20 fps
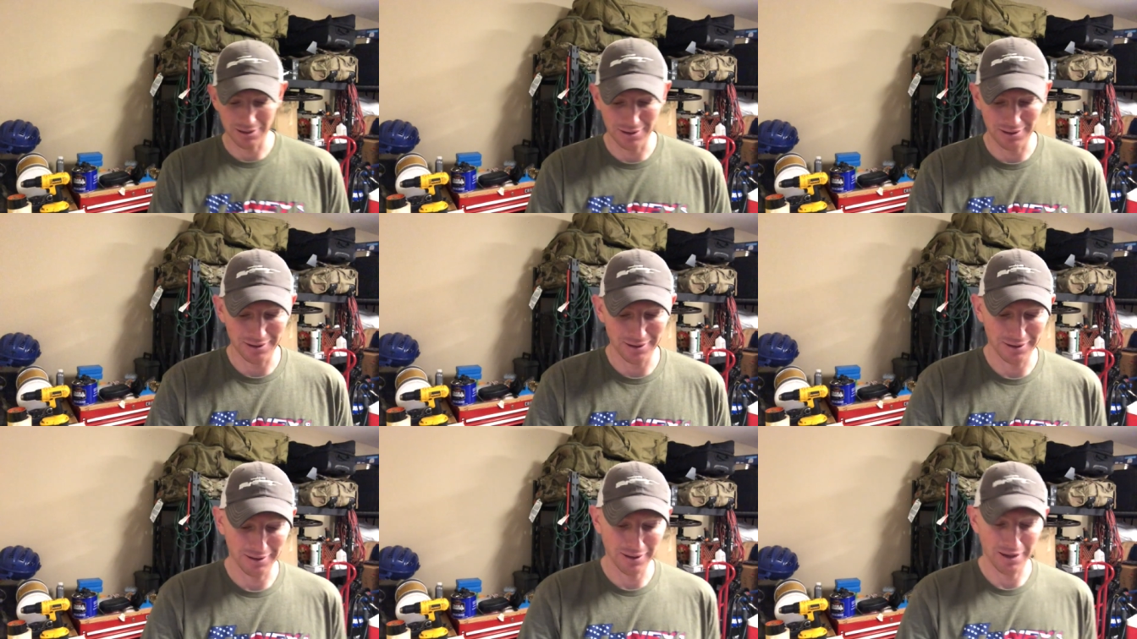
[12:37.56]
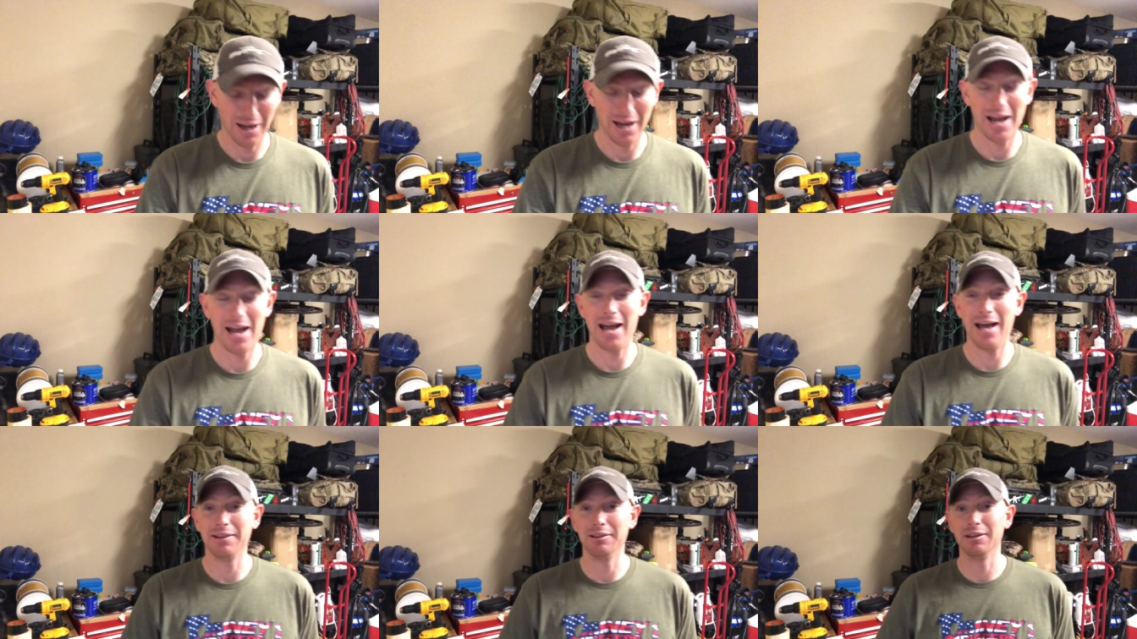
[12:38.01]
I
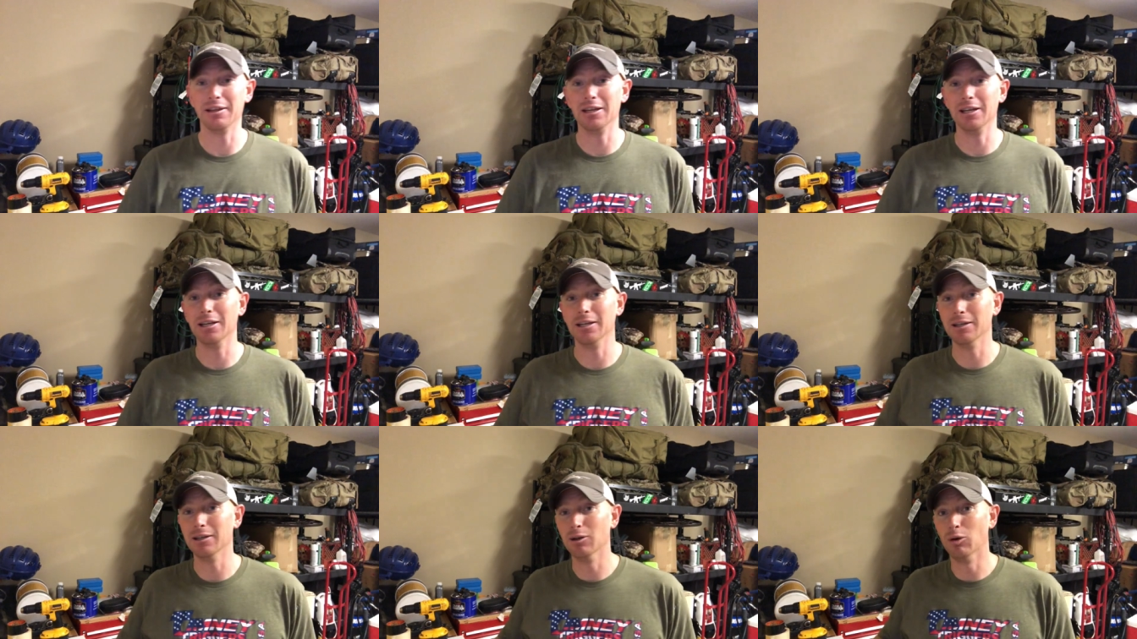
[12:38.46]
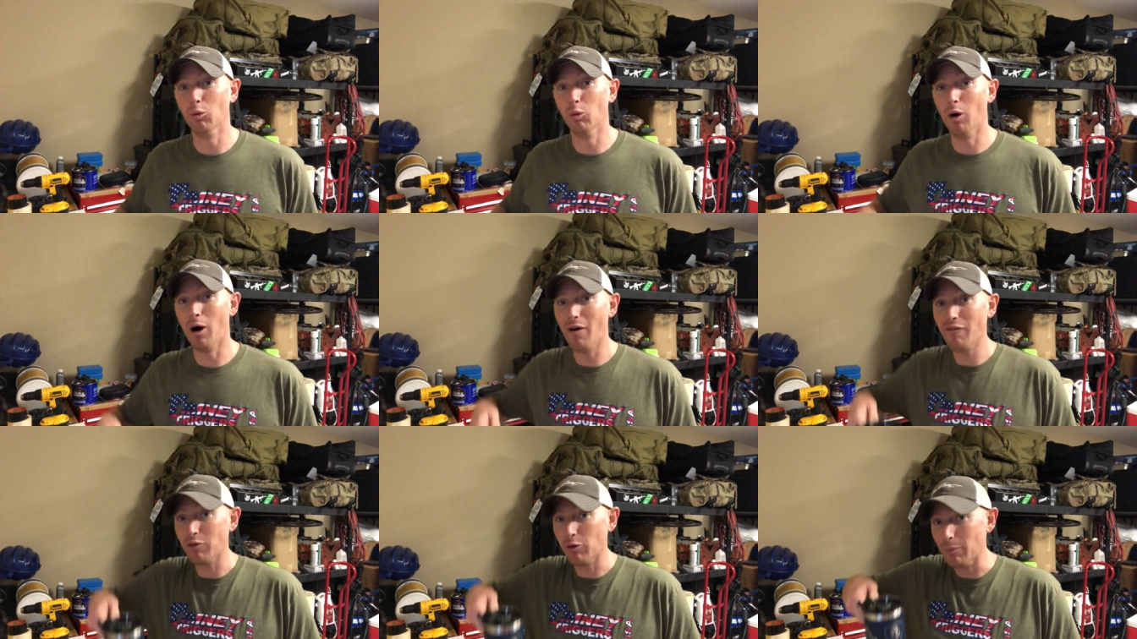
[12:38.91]
had the
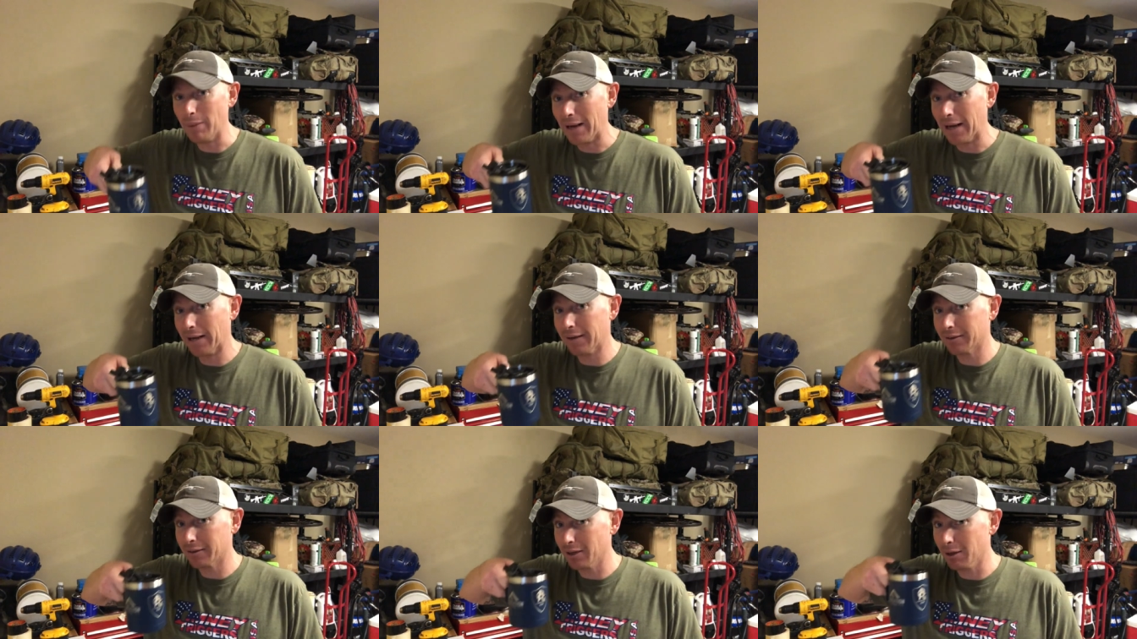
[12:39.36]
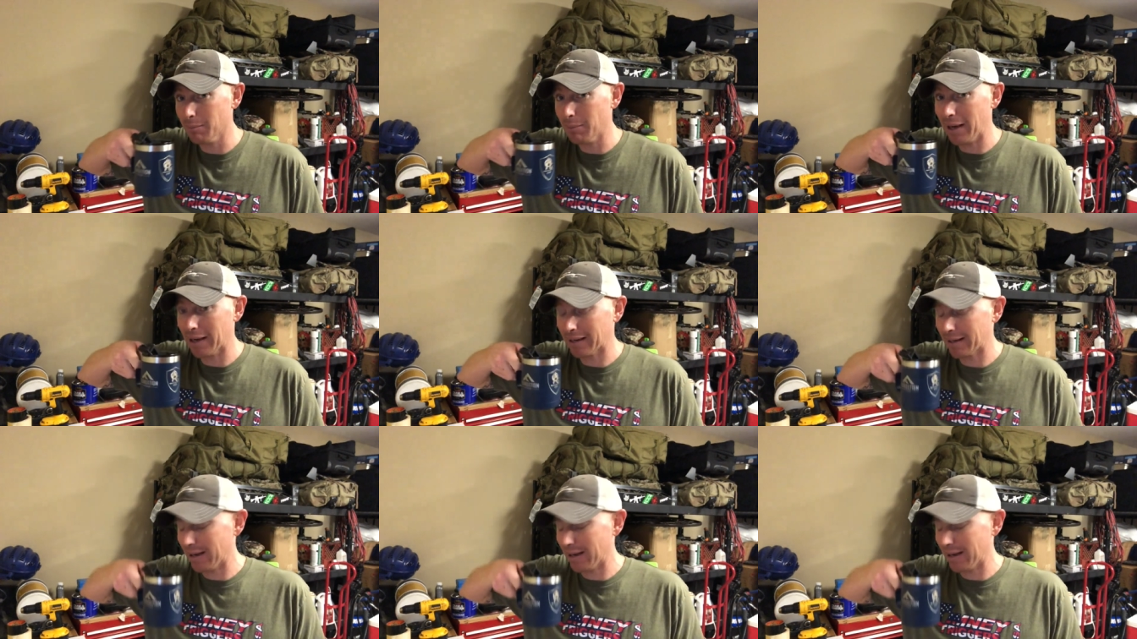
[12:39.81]
waffle man come back